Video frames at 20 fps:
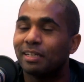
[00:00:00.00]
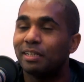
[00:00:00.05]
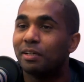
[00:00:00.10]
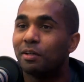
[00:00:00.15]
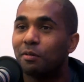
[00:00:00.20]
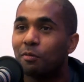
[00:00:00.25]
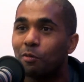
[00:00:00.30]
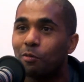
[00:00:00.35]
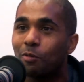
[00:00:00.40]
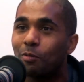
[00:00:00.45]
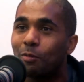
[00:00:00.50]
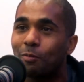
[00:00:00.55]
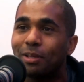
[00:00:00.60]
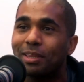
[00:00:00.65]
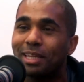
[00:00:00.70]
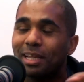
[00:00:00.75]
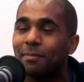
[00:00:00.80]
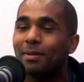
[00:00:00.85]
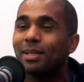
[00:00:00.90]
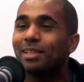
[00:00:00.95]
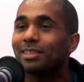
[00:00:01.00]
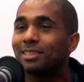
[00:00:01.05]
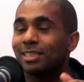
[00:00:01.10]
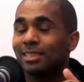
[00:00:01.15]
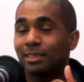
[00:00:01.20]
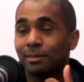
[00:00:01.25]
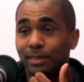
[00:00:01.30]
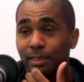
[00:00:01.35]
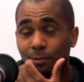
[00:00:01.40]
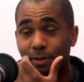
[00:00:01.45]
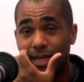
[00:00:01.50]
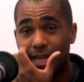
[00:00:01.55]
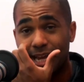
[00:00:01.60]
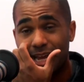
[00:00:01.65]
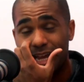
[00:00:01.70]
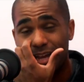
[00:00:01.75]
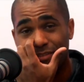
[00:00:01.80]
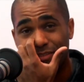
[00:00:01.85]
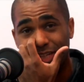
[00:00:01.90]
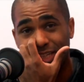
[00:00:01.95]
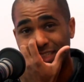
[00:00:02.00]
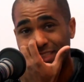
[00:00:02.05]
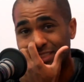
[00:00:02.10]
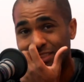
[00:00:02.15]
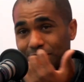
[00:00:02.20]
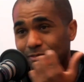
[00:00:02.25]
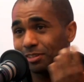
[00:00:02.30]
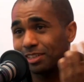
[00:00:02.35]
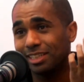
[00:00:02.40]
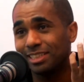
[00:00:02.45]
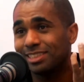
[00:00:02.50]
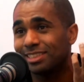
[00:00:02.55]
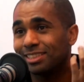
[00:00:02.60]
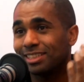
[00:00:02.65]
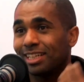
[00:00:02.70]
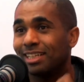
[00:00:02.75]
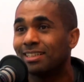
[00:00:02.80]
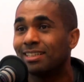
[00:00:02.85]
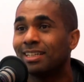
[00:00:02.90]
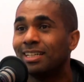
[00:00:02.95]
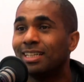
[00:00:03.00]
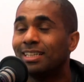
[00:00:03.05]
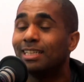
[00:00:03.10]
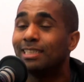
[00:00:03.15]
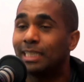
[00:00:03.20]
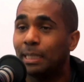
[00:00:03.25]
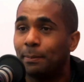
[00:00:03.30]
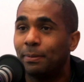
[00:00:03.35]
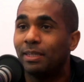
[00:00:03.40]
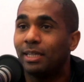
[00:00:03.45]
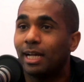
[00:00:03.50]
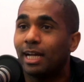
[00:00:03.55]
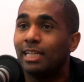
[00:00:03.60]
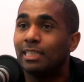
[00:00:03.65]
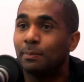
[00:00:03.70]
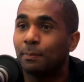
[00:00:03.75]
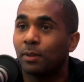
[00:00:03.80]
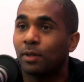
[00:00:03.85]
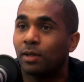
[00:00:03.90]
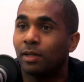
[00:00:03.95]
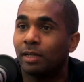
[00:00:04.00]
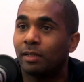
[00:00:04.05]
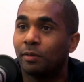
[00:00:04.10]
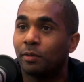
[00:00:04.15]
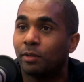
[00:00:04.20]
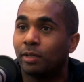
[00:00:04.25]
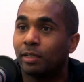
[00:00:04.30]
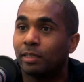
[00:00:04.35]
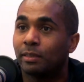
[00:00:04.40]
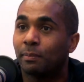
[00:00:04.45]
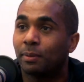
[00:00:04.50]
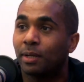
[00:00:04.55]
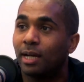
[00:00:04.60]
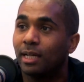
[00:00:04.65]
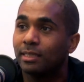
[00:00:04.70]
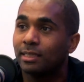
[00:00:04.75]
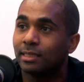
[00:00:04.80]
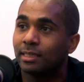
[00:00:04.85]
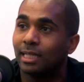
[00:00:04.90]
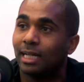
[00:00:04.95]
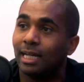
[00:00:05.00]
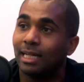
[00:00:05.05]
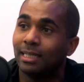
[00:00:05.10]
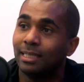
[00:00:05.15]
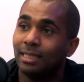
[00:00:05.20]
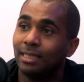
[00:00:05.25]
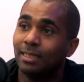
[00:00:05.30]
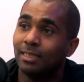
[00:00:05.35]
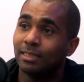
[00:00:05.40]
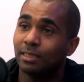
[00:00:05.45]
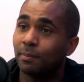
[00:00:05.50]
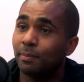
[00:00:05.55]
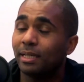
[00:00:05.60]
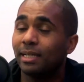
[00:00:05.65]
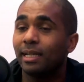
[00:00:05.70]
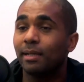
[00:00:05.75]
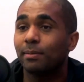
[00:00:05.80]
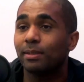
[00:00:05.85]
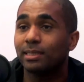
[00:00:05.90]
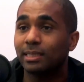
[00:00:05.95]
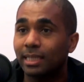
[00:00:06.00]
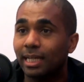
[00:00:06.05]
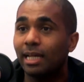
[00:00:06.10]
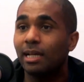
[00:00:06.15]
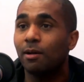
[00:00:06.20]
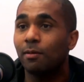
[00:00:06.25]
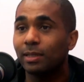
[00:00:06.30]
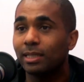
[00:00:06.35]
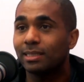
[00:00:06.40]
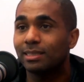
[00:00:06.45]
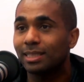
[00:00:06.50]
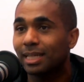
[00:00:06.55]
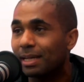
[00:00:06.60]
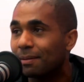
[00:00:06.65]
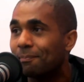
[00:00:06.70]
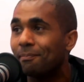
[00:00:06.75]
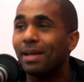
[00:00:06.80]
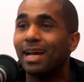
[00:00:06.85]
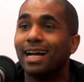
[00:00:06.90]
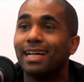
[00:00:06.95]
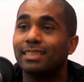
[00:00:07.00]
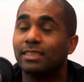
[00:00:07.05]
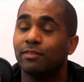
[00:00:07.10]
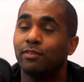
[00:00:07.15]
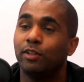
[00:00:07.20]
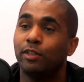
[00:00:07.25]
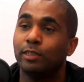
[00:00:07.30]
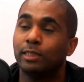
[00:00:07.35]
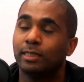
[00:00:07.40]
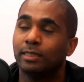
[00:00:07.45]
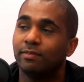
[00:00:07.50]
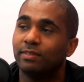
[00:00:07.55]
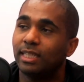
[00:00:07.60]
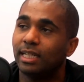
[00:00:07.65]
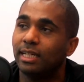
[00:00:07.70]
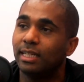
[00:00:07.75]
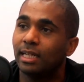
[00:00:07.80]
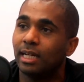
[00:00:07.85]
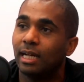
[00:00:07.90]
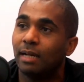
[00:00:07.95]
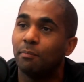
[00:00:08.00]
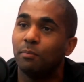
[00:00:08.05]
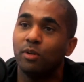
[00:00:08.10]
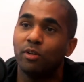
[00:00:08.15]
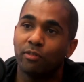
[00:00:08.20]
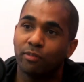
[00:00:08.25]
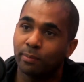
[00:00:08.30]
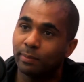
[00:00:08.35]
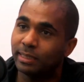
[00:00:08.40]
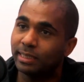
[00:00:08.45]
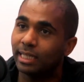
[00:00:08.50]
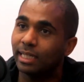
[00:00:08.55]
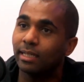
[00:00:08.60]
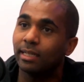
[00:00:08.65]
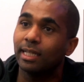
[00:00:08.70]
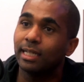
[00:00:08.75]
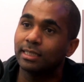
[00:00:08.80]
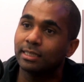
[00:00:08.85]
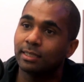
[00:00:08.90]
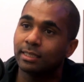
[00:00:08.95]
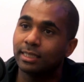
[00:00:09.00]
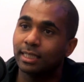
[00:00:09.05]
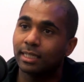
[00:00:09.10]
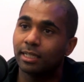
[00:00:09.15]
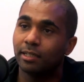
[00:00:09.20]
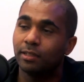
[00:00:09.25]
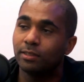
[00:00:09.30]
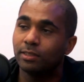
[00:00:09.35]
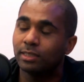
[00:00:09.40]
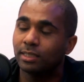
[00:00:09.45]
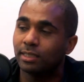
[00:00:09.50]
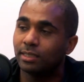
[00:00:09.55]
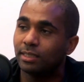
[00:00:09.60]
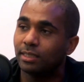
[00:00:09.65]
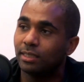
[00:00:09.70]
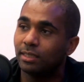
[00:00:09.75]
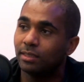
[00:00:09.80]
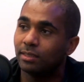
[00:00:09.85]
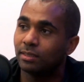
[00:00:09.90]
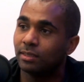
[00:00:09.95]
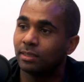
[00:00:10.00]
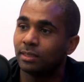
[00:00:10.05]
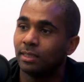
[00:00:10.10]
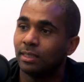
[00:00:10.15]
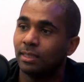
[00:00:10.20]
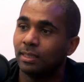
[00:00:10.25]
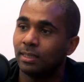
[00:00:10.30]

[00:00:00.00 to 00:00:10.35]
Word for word: When we think about the systems that we have, like it's really just like the tip of the iceberg in order to process that. So being able to scale with this like massive ocean of data and move from a data lake to a data ocean is huge. Yeah.